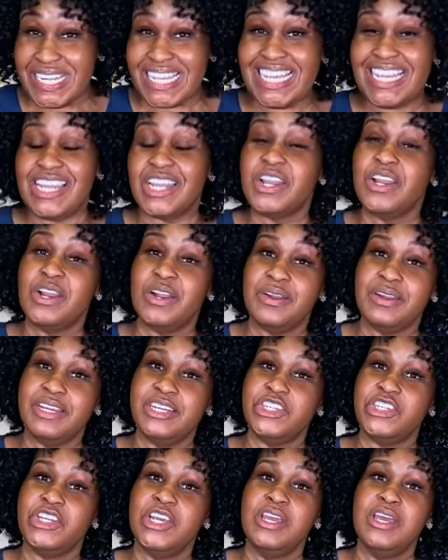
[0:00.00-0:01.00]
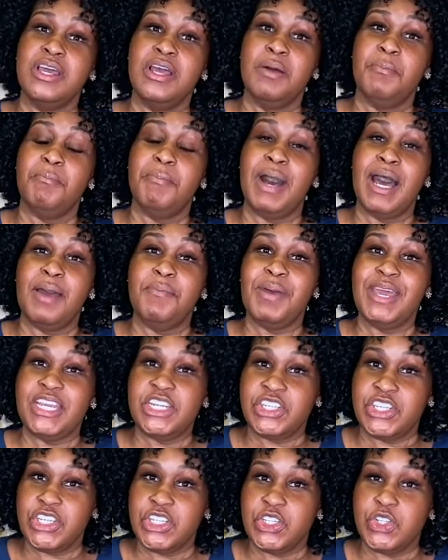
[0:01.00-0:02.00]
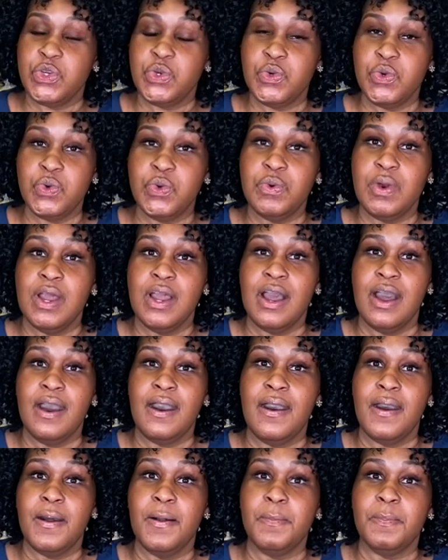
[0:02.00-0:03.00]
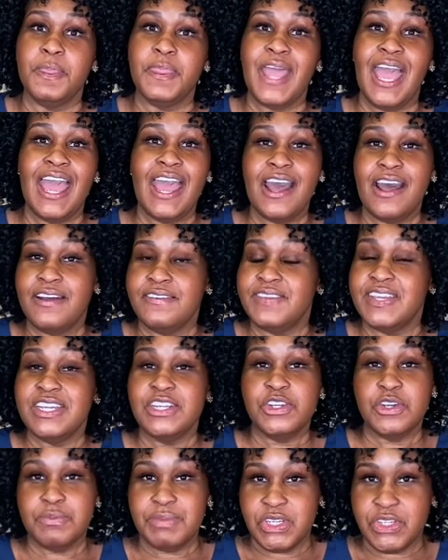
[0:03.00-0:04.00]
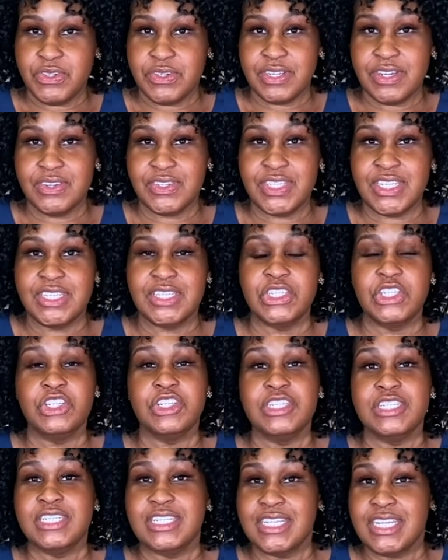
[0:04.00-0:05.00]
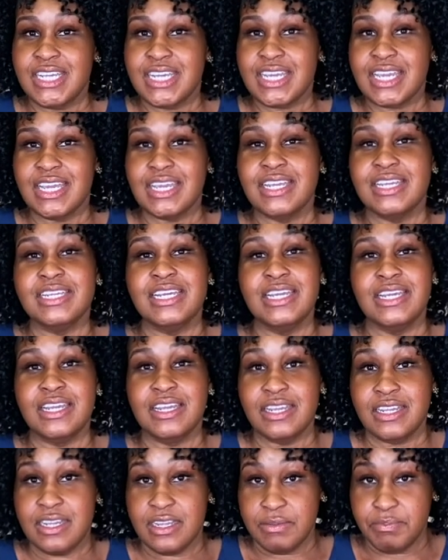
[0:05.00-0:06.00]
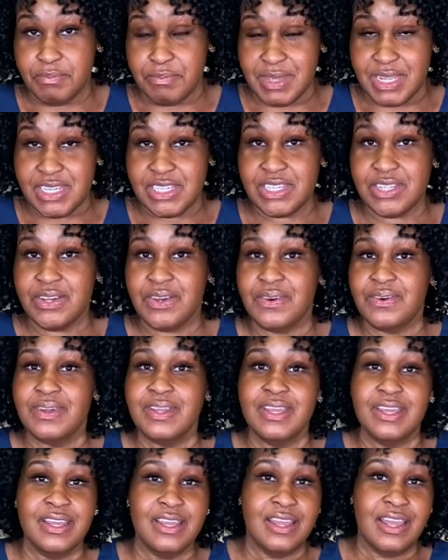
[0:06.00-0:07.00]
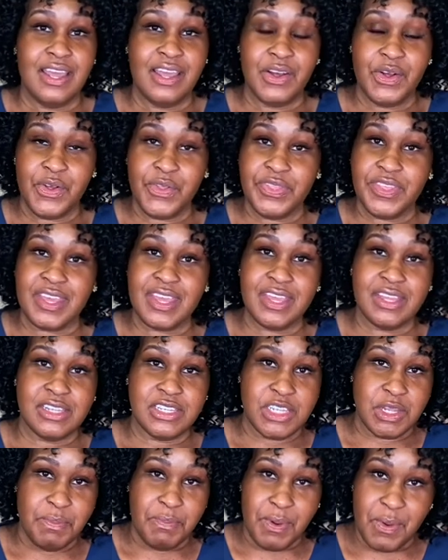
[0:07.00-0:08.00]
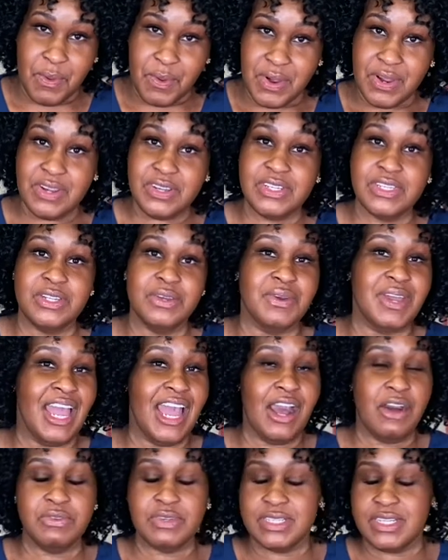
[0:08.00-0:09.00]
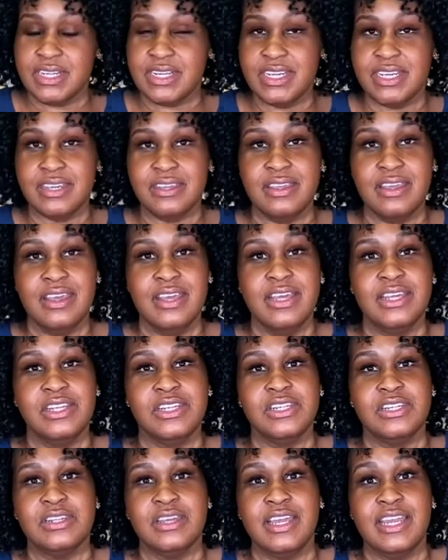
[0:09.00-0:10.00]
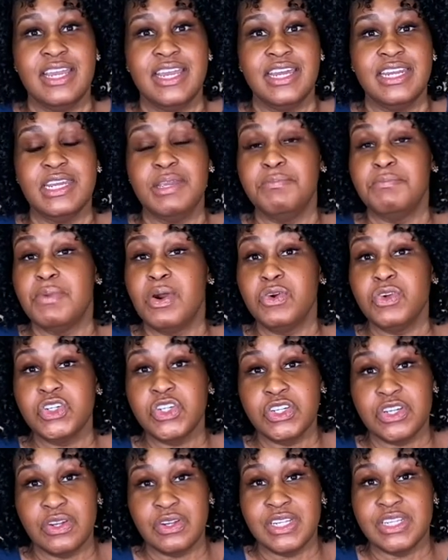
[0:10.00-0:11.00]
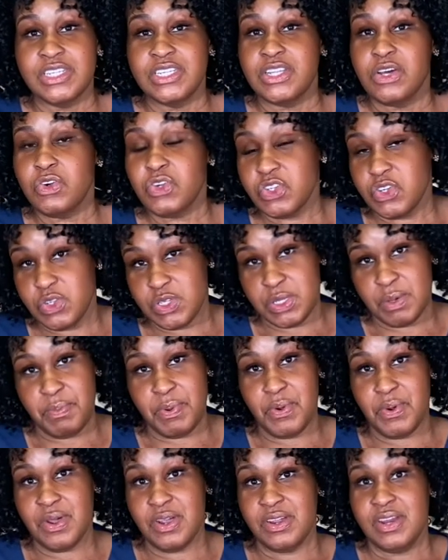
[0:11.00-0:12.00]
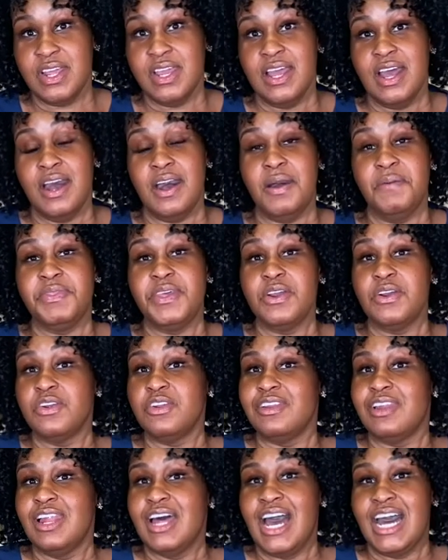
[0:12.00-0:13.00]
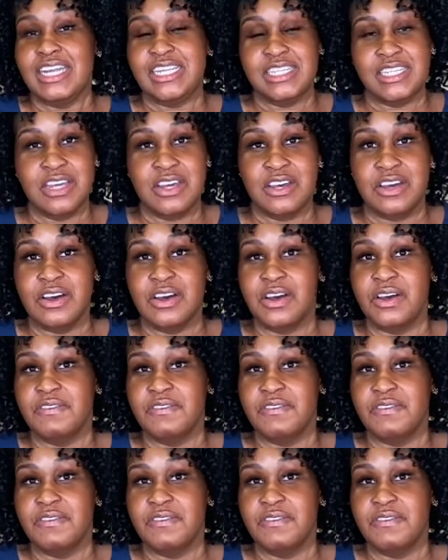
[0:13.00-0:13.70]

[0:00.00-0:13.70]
encourage my patients who um, have endometriosis to seek mental health support, so counseling and emotional and social support. Um, there are lots of